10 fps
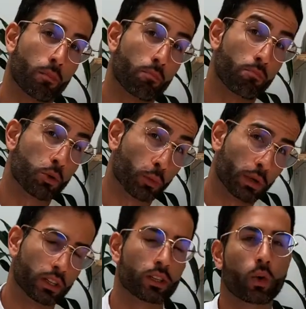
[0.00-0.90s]

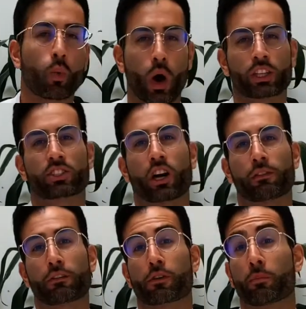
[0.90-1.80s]
bourbon wash
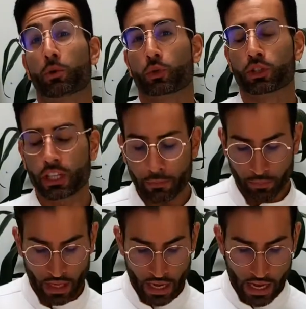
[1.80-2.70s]
coffee from Burundi.
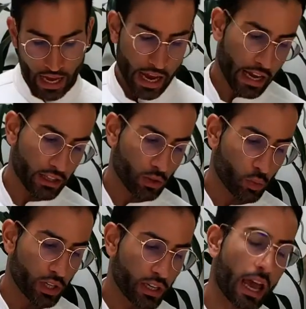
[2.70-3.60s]
And
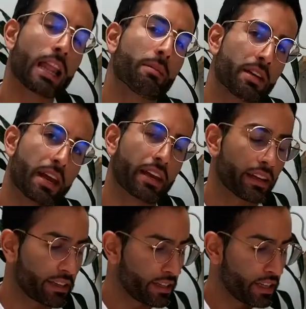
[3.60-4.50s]
we
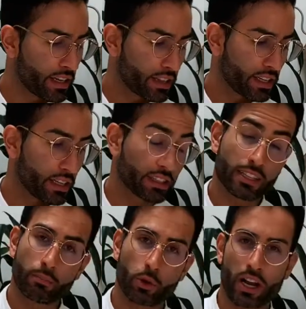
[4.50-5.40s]
eliminated the
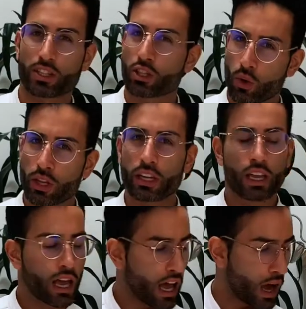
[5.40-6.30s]
December. And slowly,
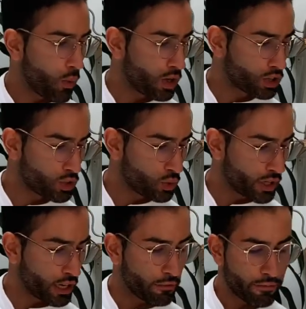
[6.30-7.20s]
I want to
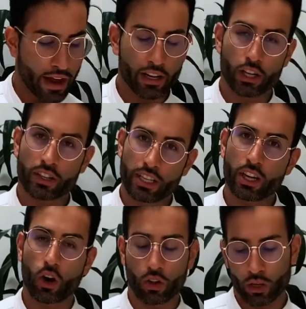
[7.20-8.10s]
kind of find the
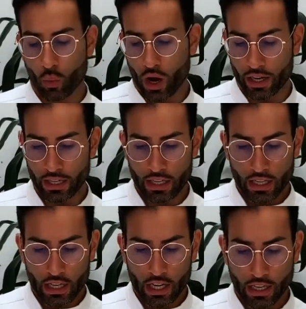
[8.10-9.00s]
only one
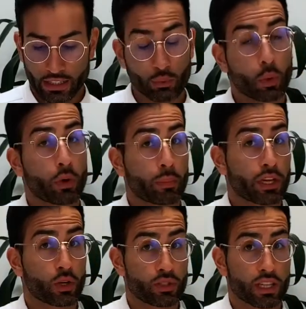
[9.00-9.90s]
that we will be
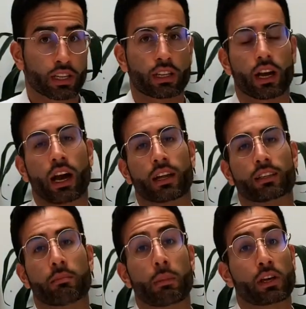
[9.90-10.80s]
using at
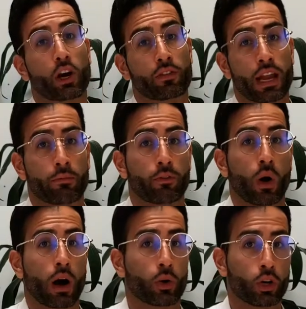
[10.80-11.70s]
Memli Coffee Lab
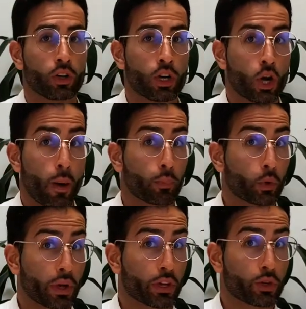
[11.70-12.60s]
for our
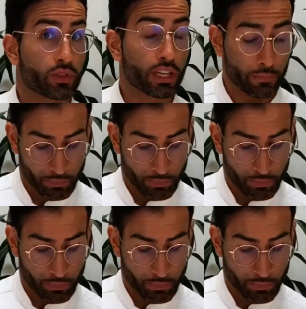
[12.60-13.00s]
brewing QC.